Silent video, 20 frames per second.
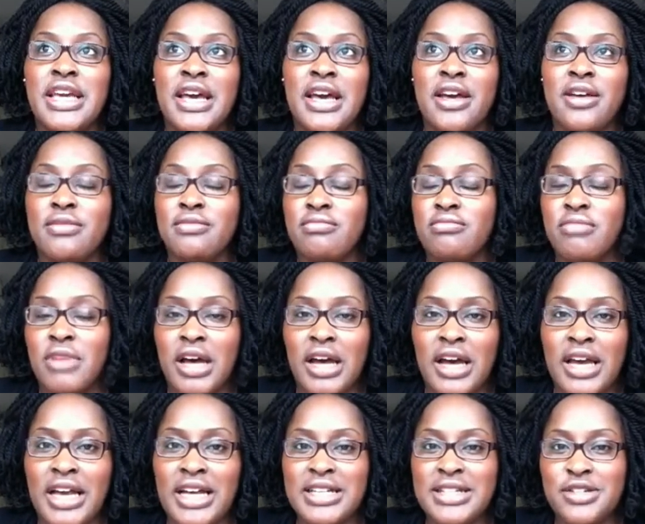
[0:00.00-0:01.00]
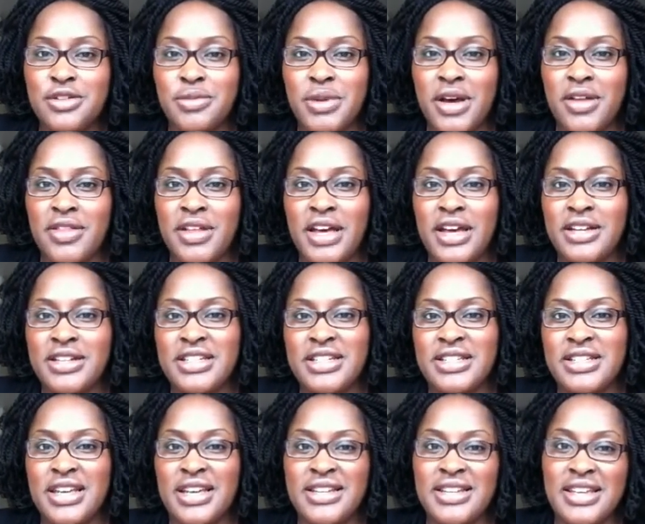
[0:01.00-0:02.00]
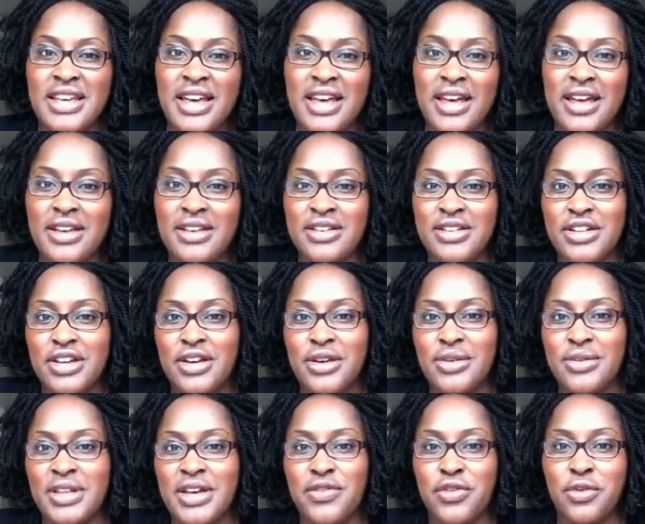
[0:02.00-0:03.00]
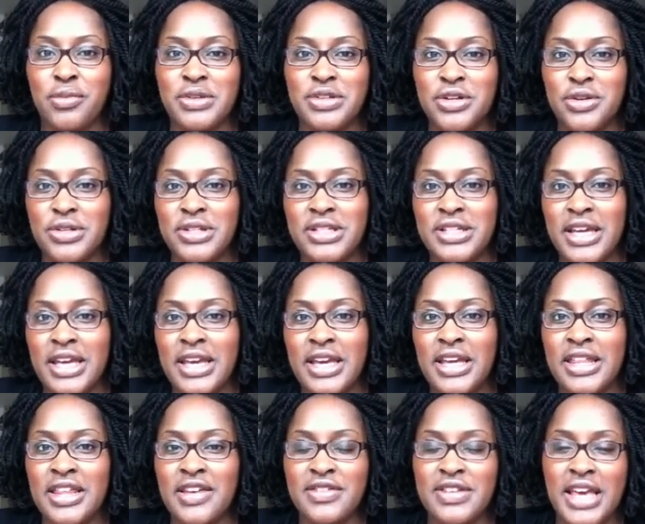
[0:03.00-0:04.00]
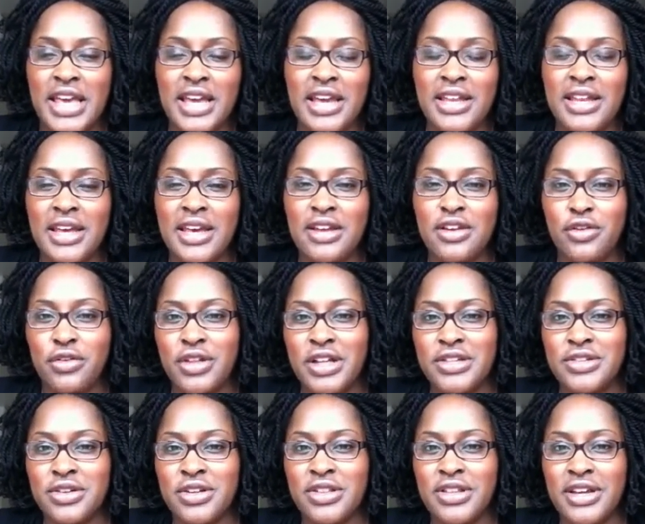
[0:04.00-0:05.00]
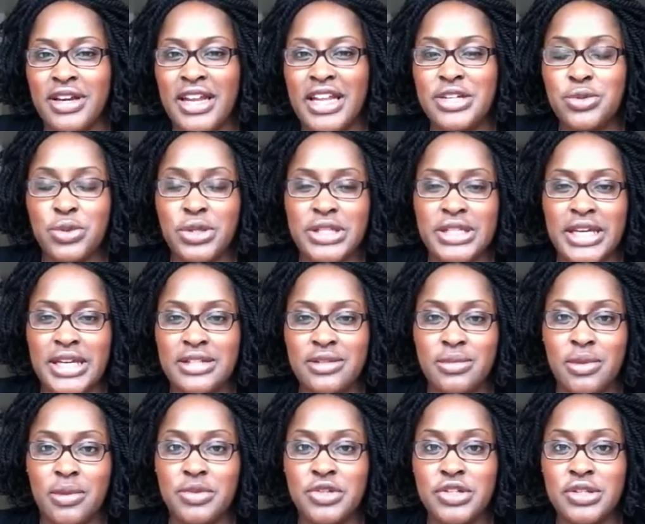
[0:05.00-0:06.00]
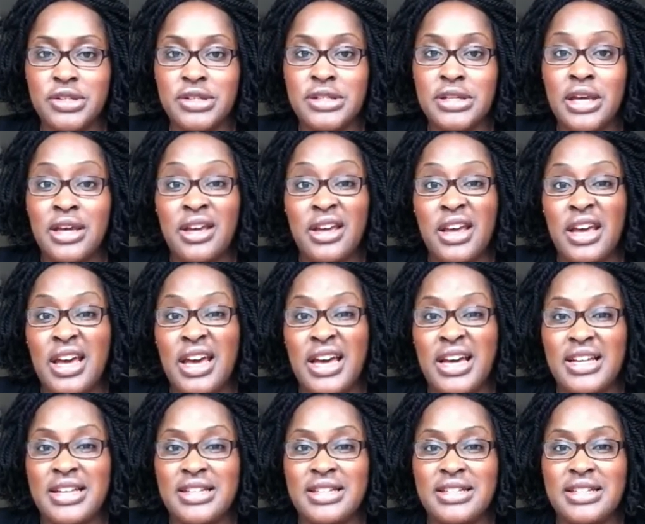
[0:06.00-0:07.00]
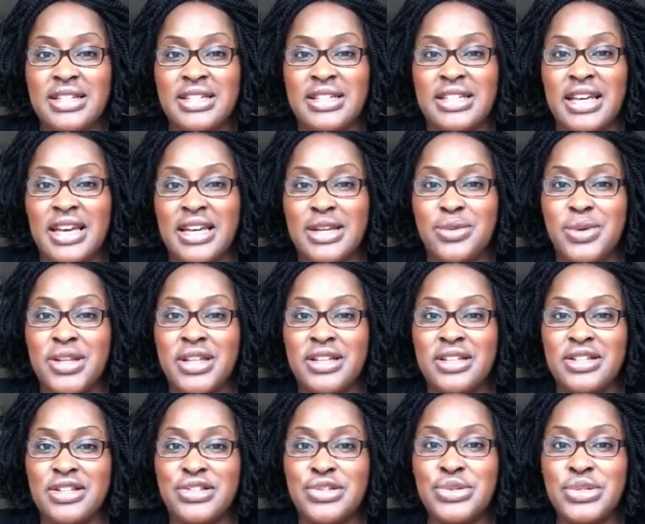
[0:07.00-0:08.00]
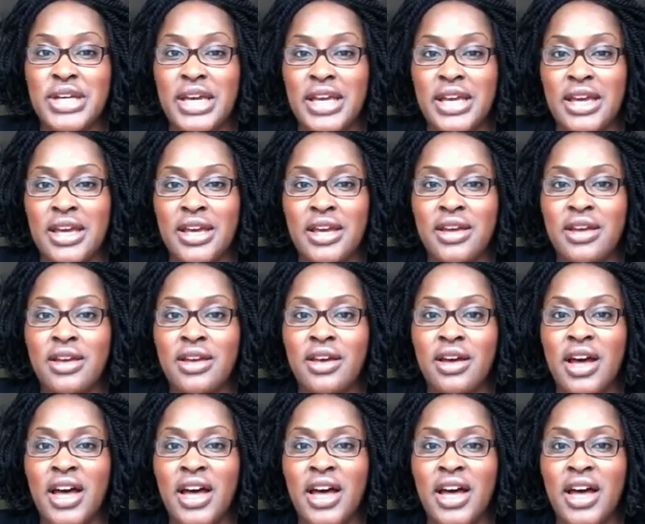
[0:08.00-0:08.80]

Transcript: Yeah, I asked her about that. She said, yeah, you know, they've all been told to take it, they've taken it and all that sort of thing. I just wanted to get some options and to decide whether to take it.